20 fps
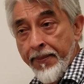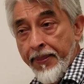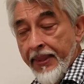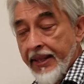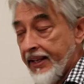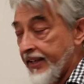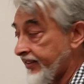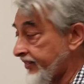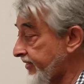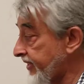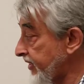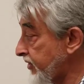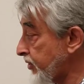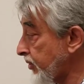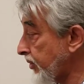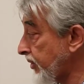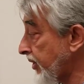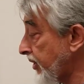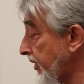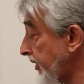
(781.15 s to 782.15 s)
is that you're
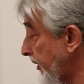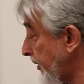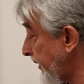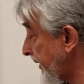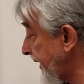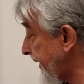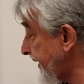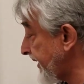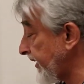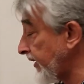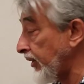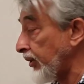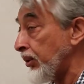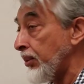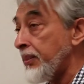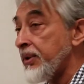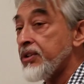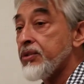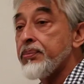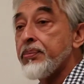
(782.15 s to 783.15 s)
going to look at the
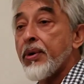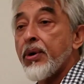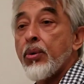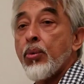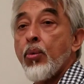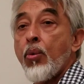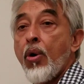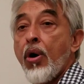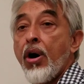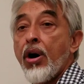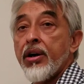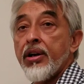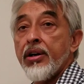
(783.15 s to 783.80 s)
lumens per watt